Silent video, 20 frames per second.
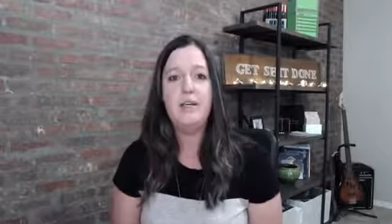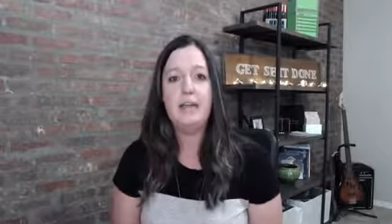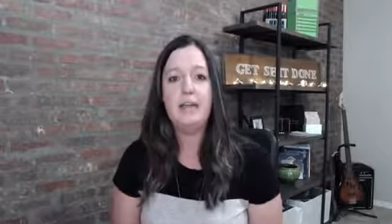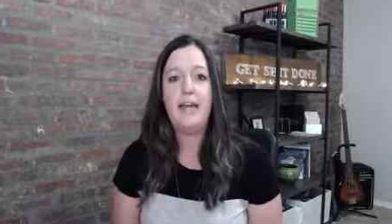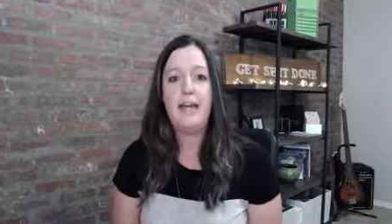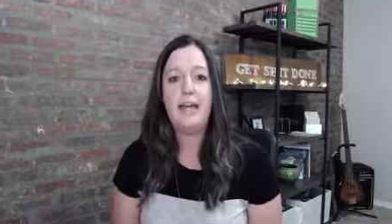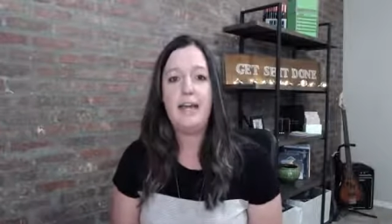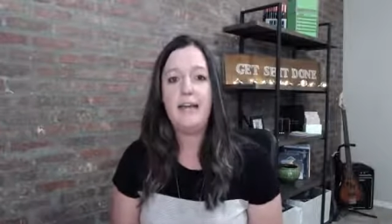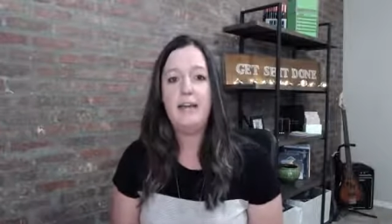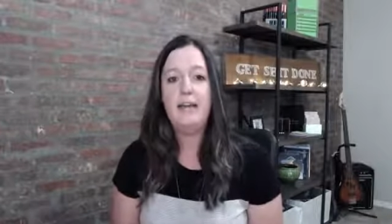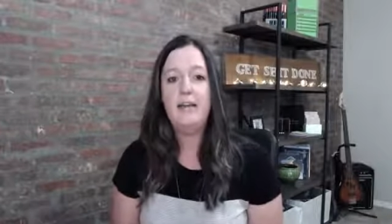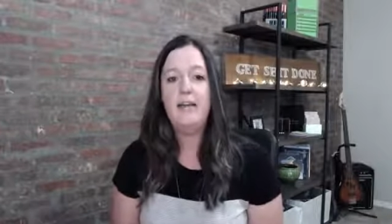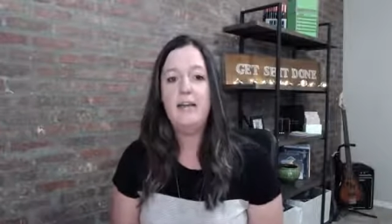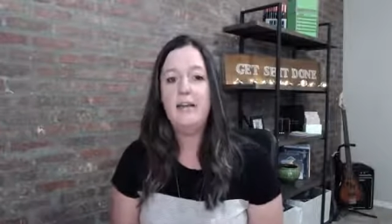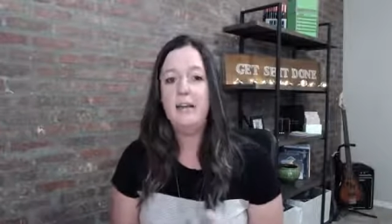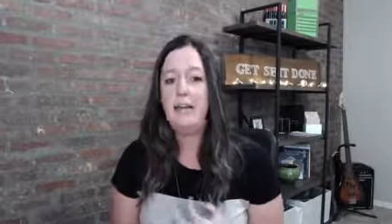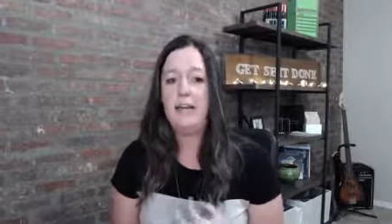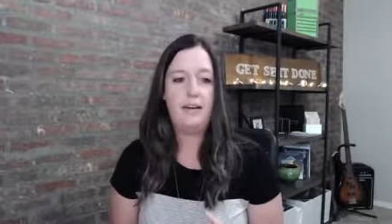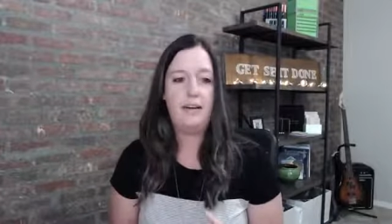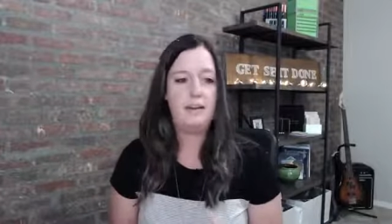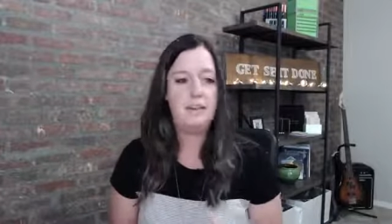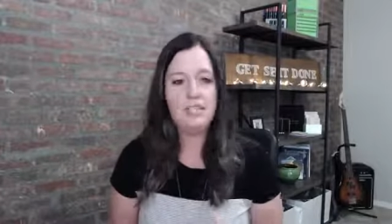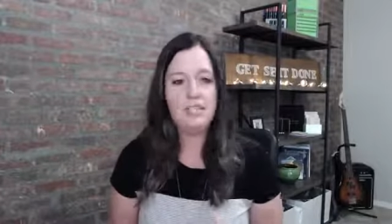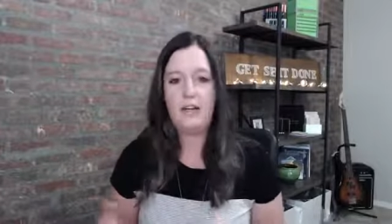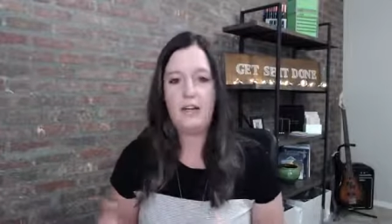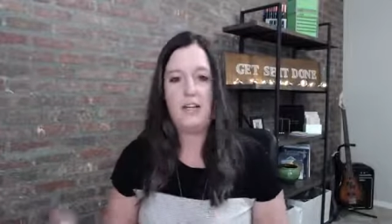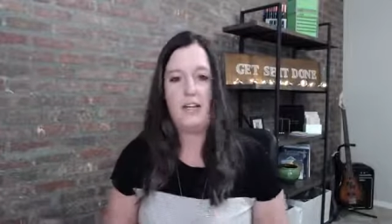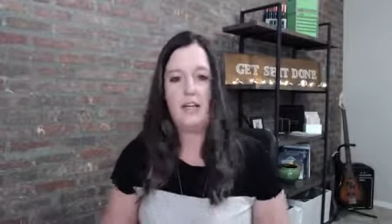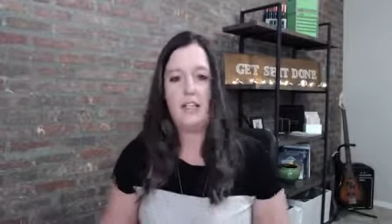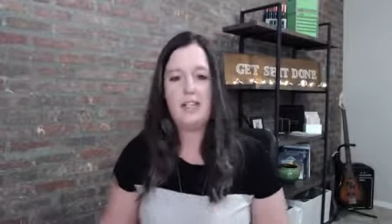Like, like I was
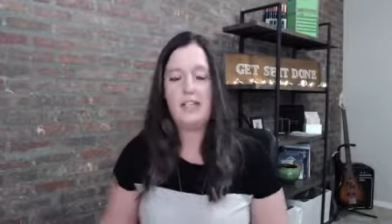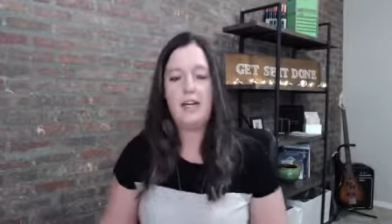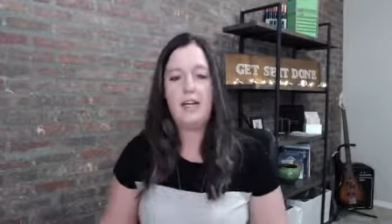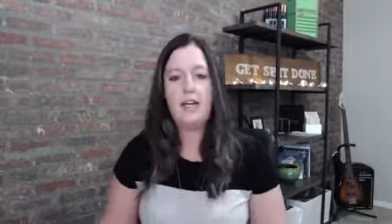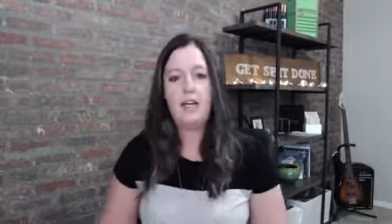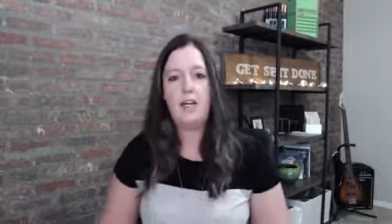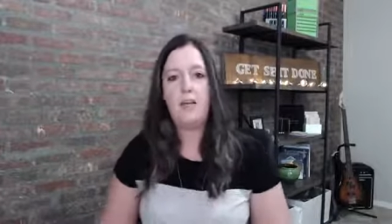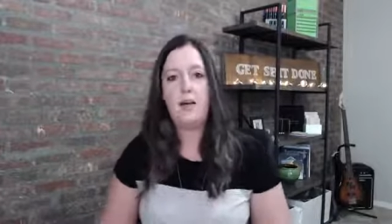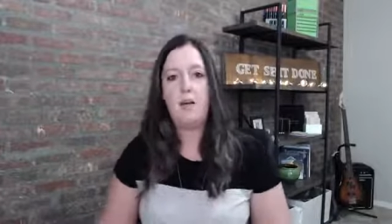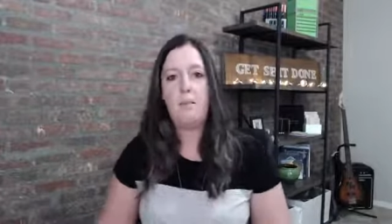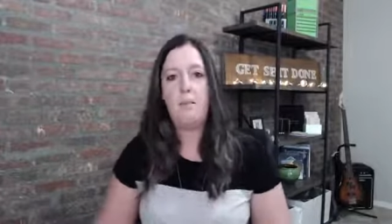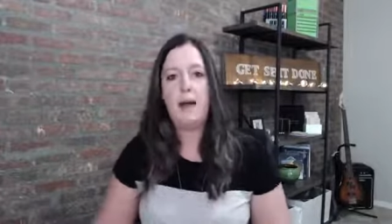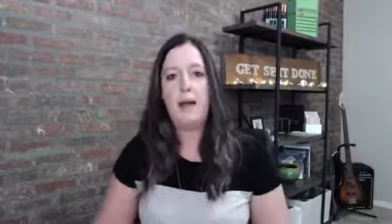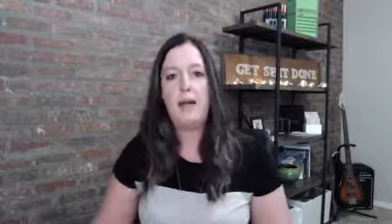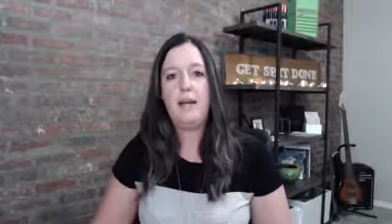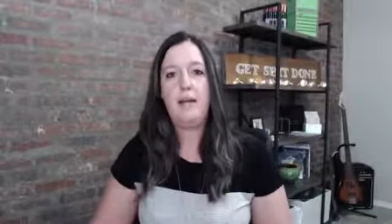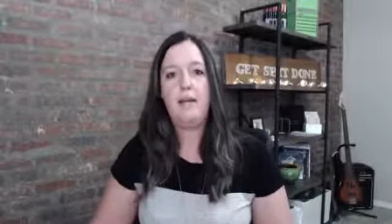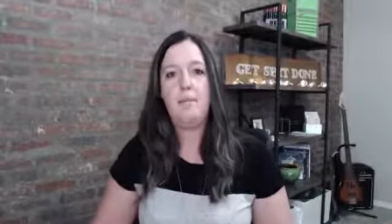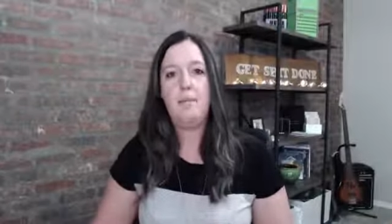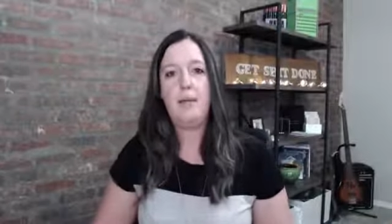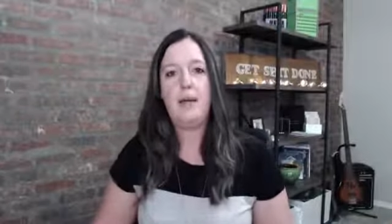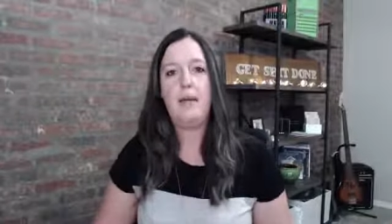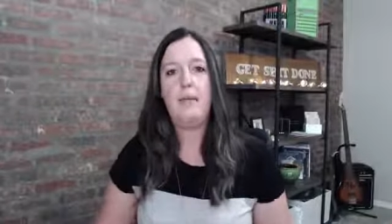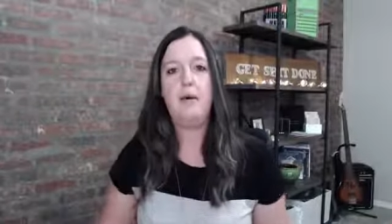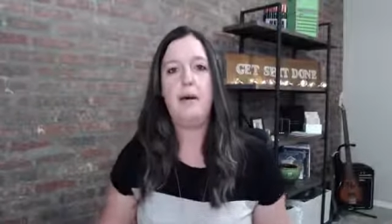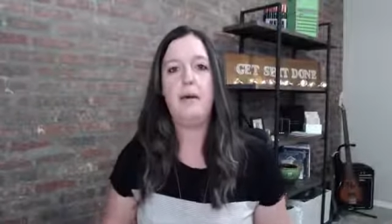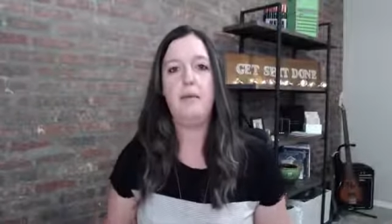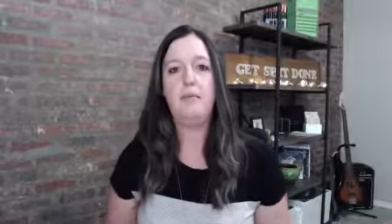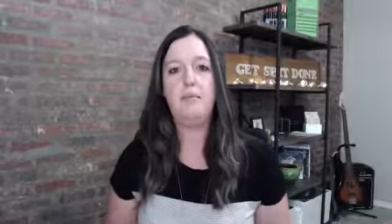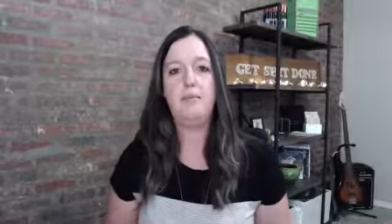talking a second ago, mine, mine
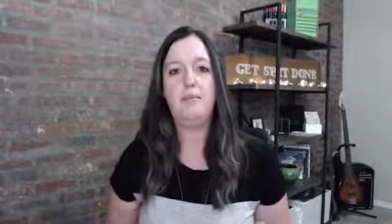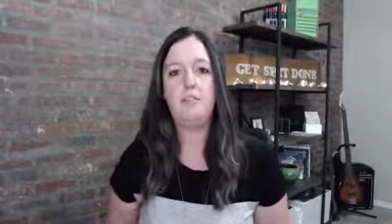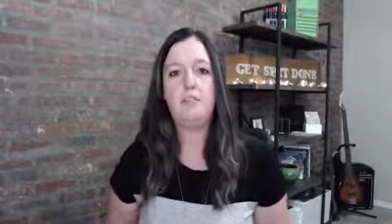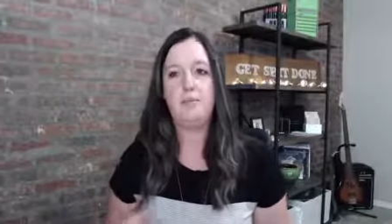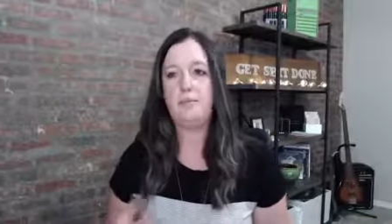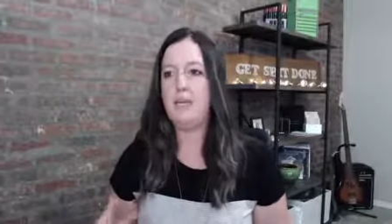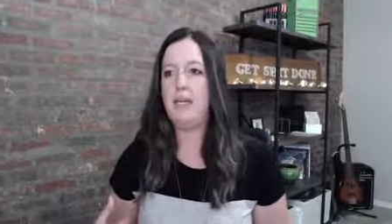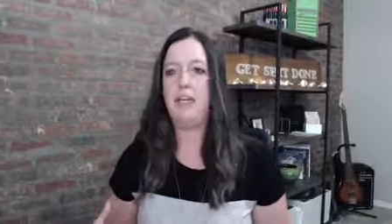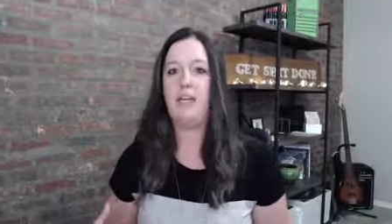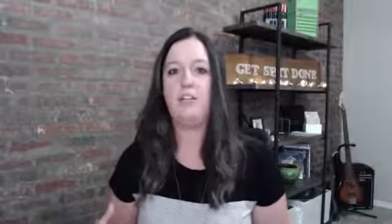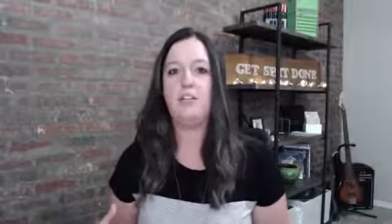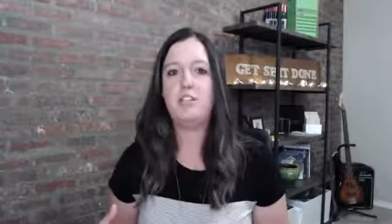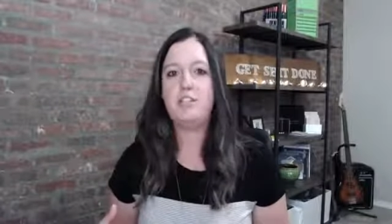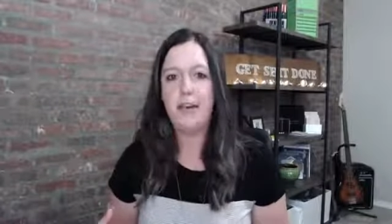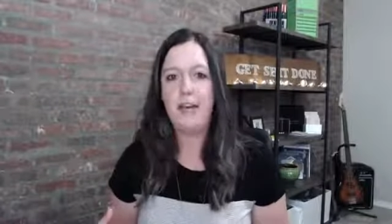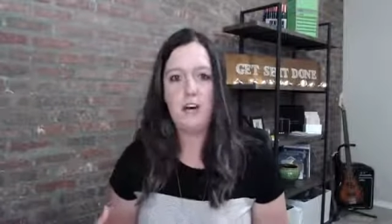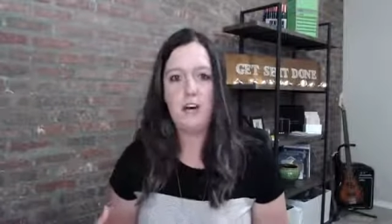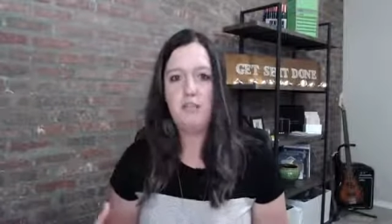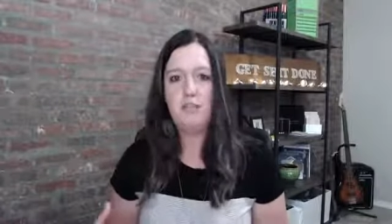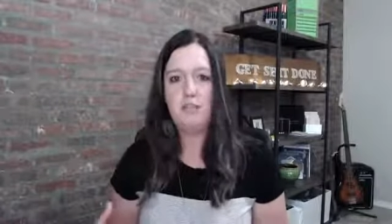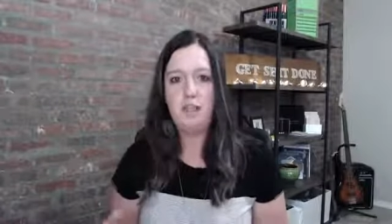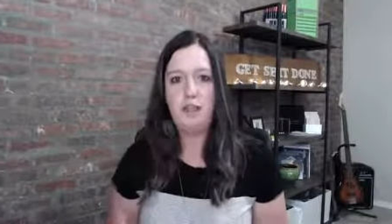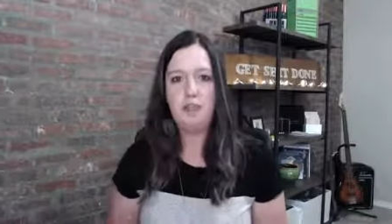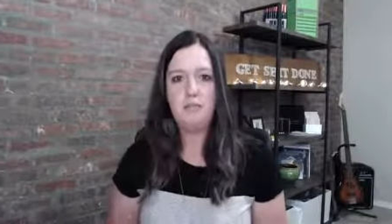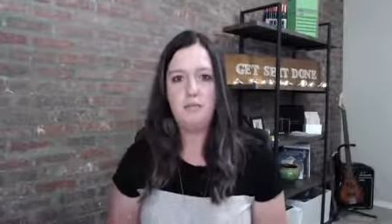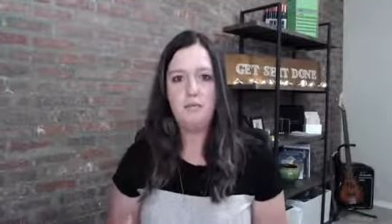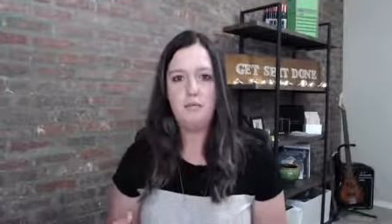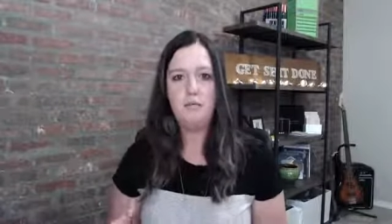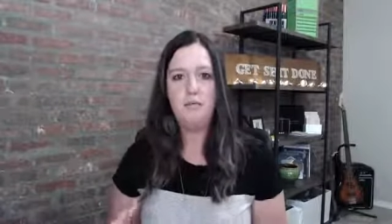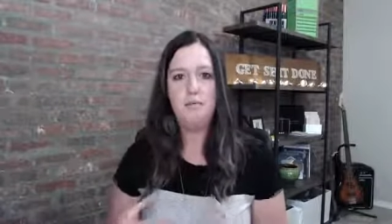about just being yourself
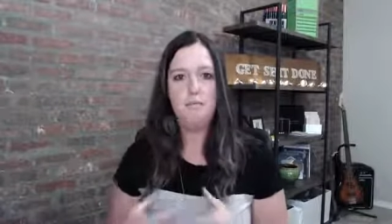and,